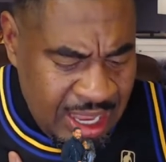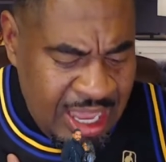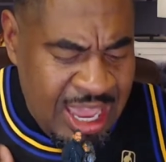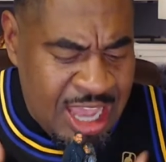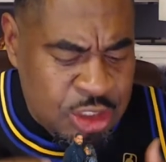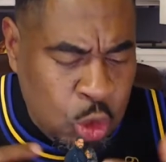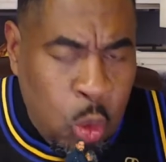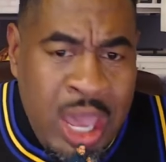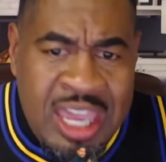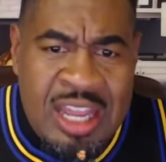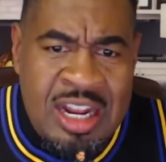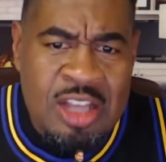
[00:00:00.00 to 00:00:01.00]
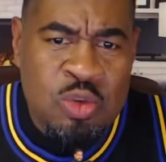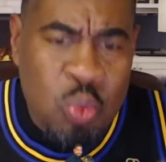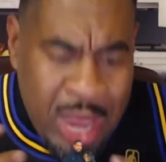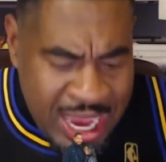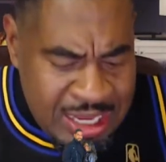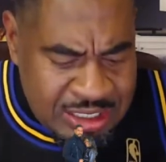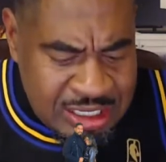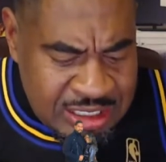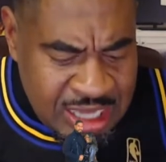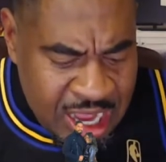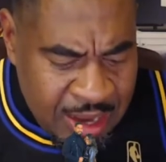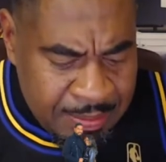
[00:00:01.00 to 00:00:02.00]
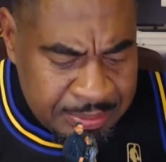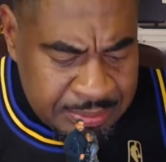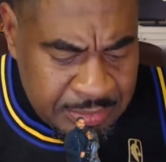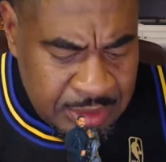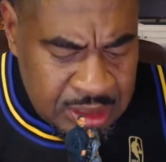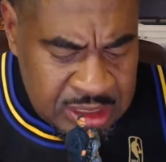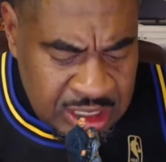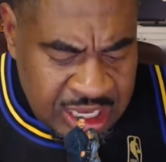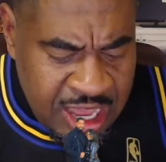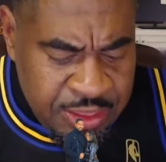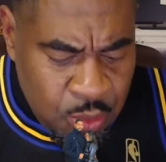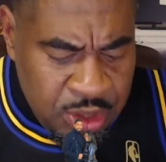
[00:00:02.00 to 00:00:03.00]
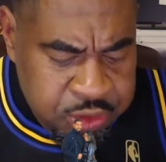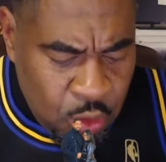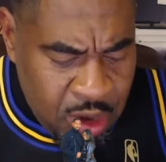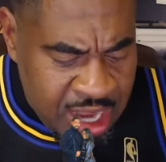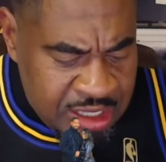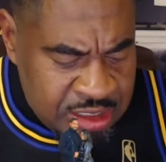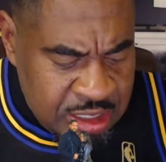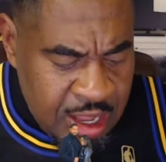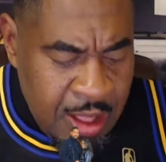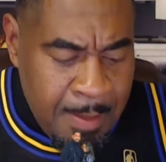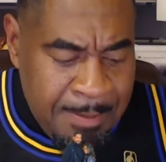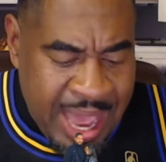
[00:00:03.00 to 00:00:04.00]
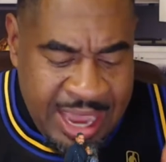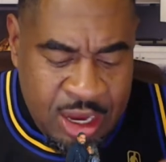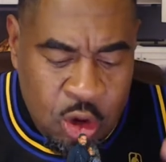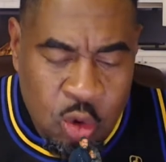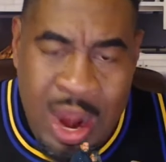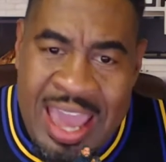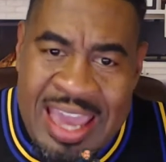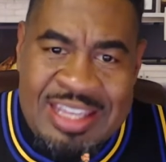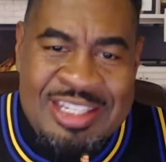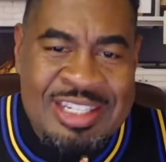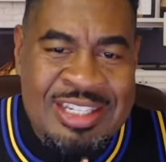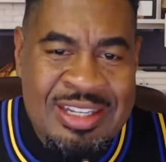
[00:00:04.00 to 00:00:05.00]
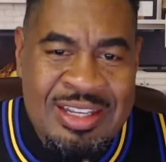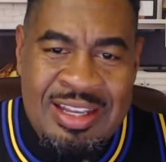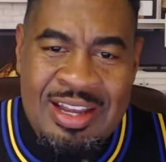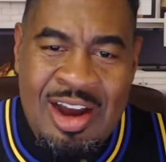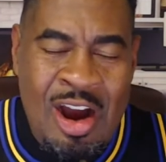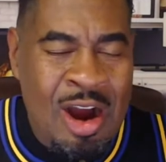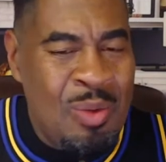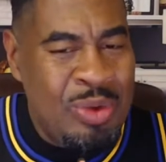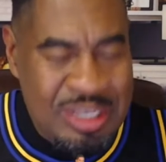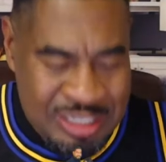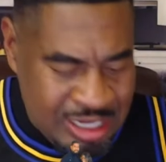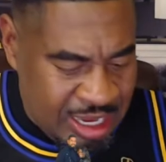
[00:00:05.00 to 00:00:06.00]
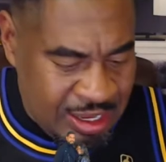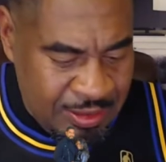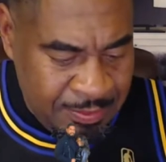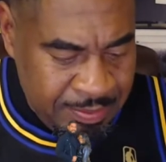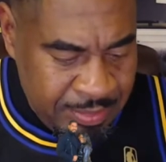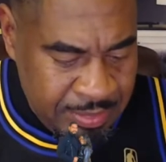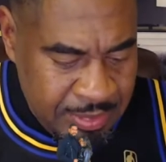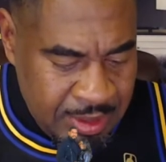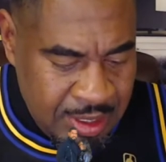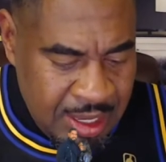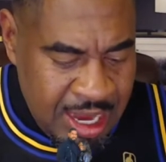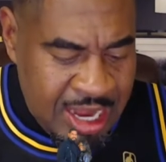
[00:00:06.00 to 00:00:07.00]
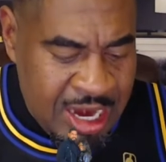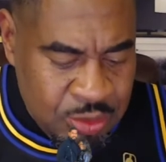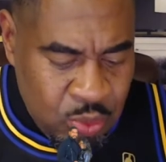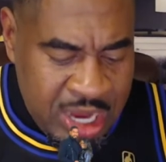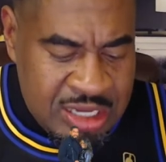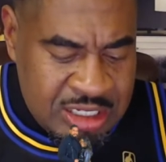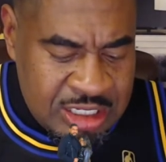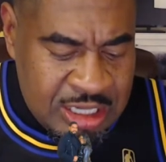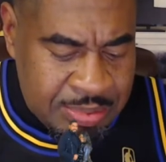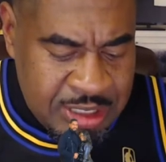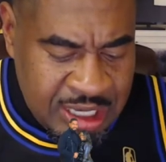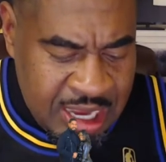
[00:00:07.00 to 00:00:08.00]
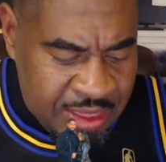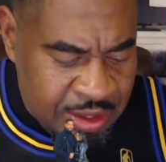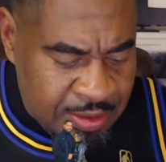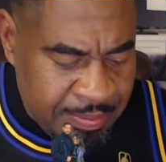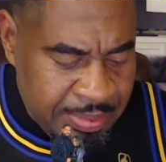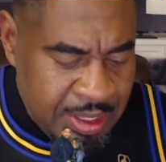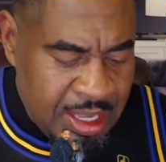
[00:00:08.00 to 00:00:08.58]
he has quickened us, raised us up together with Christ. By grace are we saved, and has raised us up together